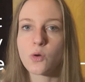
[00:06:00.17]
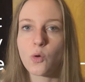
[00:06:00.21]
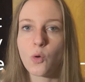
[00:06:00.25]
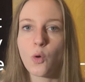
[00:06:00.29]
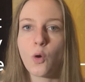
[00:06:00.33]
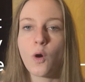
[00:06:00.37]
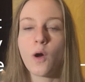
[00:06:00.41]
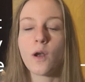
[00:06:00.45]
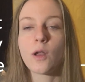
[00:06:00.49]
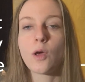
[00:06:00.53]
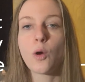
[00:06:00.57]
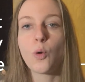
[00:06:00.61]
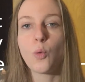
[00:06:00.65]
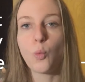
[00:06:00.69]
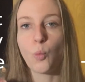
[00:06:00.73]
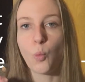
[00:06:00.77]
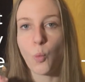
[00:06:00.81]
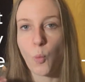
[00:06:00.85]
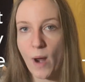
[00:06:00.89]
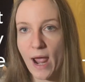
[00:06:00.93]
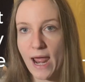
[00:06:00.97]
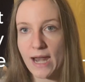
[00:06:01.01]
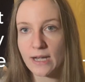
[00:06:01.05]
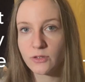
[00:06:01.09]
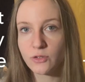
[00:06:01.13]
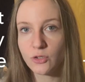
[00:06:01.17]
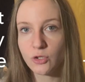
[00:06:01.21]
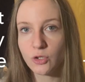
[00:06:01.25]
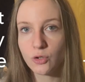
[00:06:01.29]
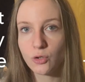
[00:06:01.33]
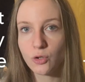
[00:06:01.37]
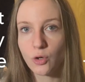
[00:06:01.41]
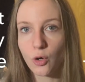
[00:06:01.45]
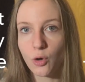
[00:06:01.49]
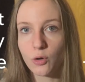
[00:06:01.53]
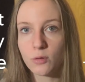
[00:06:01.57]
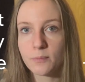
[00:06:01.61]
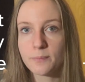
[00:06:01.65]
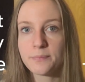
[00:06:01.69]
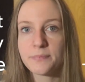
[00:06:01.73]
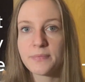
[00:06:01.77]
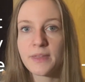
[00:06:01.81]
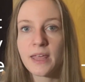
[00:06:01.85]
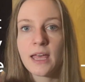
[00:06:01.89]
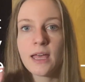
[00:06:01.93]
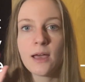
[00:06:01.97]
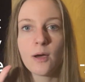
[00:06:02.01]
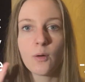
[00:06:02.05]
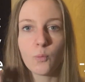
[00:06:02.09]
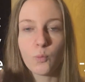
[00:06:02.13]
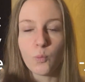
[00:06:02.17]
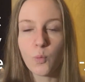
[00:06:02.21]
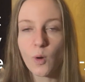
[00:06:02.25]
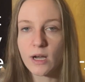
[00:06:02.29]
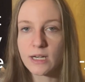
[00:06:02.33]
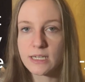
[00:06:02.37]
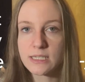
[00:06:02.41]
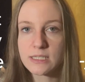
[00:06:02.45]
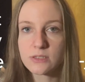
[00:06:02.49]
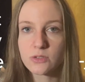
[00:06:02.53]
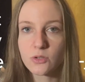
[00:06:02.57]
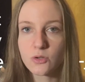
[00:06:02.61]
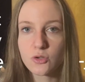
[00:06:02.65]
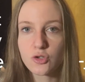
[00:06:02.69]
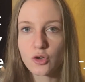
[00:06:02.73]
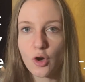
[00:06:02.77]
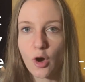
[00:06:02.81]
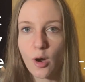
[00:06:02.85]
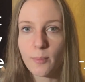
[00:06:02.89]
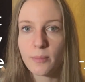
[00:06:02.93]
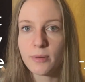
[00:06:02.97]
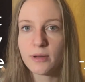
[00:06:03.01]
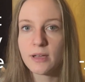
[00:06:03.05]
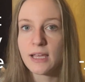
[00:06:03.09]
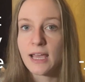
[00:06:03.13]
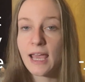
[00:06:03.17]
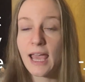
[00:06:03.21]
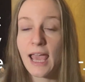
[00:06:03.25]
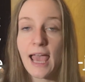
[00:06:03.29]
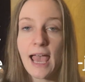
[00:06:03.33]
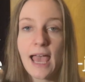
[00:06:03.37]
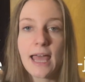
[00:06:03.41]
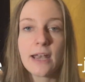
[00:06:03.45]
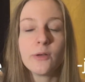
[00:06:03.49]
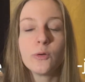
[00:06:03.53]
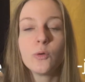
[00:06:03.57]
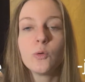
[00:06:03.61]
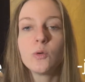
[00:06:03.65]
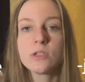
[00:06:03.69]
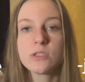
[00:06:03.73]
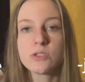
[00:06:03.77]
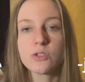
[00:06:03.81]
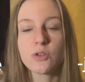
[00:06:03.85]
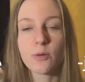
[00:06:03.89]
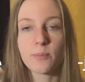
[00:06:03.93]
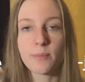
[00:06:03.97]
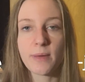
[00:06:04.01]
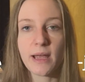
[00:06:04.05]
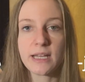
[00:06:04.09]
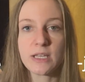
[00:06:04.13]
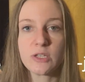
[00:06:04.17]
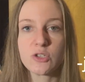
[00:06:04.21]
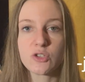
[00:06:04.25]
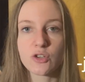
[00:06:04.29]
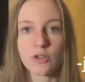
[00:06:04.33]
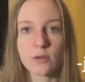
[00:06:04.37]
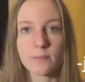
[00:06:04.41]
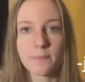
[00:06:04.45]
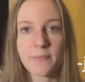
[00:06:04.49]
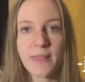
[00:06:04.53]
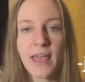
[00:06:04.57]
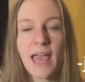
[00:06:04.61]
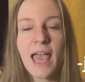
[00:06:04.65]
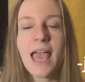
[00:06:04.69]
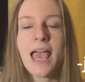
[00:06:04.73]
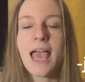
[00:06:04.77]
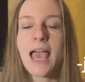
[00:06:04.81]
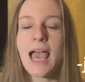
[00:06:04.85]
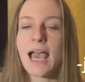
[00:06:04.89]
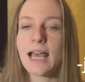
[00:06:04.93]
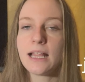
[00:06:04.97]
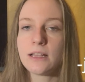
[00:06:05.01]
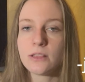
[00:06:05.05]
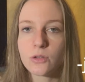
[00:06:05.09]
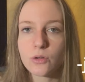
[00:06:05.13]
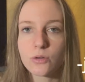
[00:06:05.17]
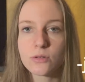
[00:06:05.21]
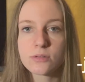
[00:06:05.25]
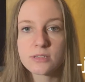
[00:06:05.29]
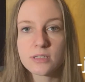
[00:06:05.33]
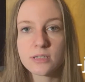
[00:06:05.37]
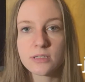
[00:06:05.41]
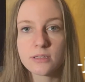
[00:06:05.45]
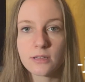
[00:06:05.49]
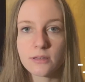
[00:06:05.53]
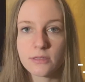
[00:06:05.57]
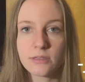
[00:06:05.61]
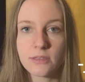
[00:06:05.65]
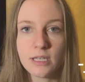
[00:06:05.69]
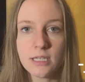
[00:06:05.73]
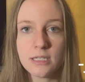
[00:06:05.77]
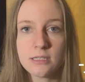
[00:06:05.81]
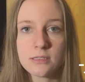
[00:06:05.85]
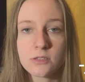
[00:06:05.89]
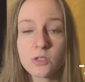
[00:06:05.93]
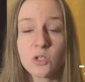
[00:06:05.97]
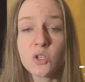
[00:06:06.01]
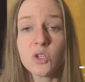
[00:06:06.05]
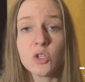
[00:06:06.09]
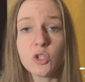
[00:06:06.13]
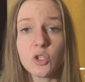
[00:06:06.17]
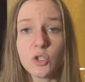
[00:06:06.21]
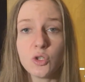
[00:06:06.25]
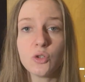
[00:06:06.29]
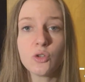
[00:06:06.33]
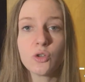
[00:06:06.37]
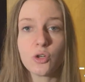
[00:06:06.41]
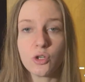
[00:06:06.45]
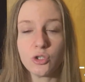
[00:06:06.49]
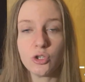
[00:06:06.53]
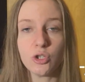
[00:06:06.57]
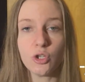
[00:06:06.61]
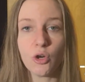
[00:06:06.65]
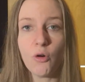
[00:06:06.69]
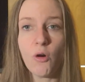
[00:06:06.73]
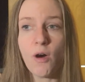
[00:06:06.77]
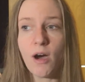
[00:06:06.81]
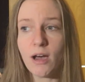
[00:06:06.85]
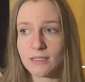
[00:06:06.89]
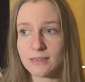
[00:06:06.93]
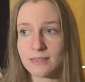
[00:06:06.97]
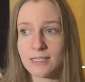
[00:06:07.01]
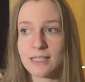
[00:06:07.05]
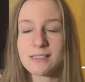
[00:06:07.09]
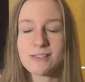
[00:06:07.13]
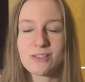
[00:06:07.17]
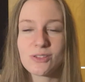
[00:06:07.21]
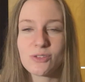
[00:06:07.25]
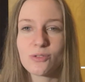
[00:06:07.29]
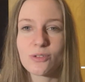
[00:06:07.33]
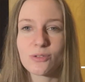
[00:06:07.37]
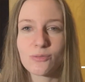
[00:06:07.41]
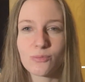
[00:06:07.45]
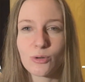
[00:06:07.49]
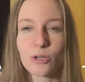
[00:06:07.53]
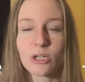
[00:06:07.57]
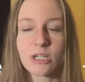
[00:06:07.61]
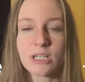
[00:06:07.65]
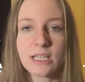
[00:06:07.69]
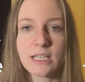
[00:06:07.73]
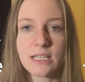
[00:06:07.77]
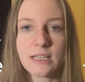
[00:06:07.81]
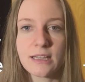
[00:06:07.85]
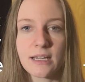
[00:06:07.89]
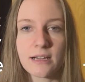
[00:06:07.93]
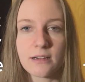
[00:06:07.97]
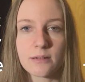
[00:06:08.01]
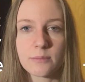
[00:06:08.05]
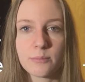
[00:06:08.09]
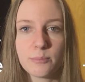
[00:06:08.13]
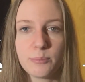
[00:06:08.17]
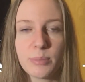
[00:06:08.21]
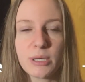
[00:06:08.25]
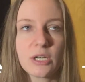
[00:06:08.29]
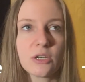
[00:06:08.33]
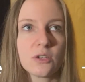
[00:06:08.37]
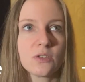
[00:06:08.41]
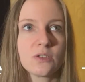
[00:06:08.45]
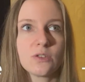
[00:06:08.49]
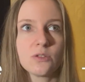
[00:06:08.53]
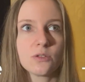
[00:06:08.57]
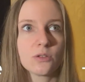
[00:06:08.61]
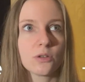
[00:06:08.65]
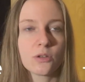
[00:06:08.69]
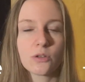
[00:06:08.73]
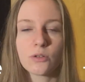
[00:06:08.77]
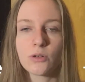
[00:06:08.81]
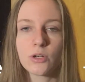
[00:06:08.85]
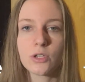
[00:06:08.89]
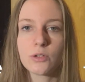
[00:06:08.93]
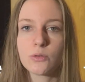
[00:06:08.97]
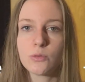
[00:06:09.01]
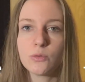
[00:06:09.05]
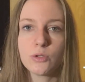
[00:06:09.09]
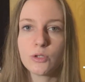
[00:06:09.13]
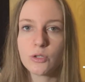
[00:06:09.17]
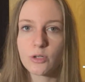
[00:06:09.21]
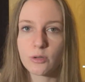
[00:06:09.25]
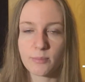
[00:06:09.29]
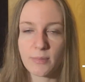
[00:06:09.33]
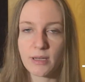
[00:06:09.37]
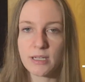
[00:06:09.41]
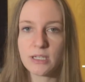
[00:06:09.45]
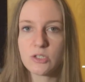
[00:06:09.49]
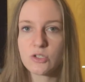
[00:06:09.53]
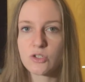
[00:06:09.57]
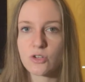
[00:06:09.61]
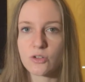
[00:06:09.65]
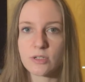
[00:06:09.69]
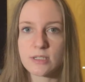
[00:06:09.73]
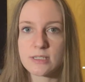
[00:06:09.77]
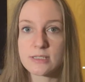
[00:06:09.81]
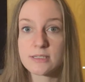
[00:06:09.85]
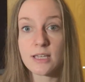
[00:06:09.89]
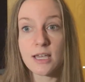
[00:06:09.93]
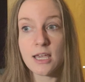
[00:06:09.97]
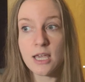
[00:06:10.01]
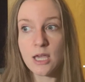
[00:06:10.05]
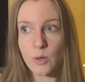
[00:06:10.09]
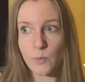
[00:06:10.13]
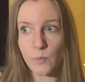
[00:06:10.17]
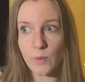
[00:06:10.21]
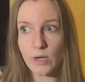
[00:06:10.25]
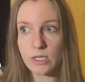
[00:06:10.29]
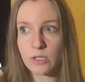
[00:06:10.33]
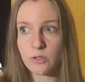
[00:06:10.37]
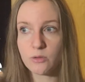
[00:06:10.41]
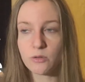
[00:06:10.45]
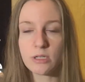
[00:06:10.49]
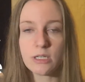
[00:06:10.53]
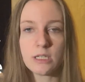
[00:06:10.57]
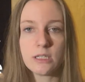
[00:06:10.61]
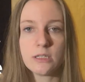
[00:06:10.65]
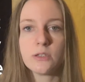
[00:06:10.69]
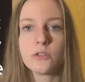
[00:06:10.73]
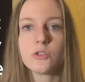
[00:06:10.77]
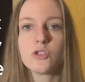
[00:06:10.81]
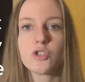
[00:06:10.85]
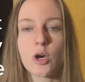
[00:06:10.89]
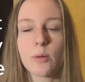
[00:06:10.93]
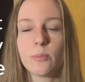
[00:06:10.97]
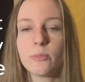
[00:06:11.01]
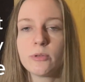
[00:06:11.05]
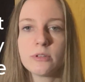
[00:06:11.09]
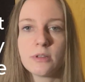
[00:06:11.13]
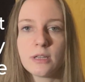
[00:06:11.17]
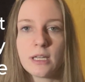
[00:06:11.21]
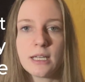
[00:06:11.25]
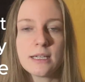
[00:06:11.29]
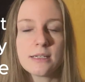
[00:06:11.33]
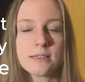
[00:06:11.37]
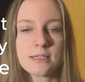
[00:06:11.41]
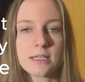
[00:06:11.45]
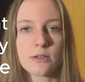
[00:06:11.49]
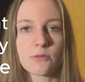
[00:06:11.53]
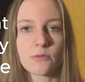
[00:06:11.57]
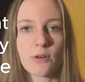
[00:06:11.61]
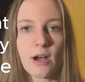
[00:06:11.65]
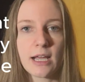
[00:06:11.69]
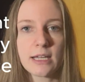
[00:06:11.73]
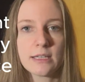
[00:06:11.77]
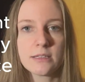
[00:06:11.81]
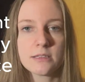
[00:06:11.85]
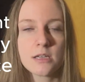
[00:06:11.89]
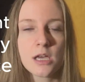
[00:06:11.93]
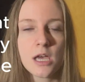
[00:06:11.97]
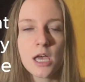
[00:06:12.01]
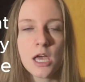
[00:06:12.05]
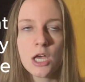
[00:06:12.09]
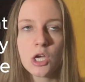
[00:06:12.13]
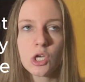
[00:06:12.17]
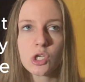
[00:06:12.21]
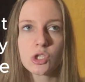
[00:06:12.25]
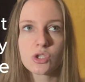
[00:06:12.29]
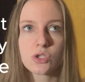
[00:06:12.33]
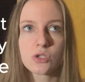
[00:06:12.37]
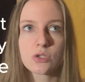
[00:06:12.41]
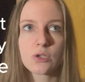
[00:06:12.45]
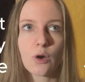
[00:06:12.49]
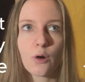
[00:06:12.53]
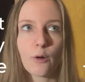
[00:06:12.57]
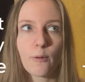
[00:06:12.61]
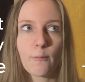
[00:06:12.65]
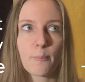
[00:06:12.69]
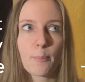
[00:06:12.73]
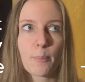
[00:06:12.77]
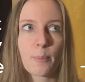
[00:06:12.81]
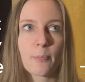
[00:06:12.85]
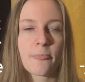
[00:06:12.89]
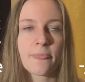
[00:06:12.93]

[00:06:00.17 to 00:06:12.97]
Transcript: on where do you go, what is the job, and who is your manager. And those are the things you don't know unless you're working there, because you don't know who your manager is when you read the job on LinkedIn, right? So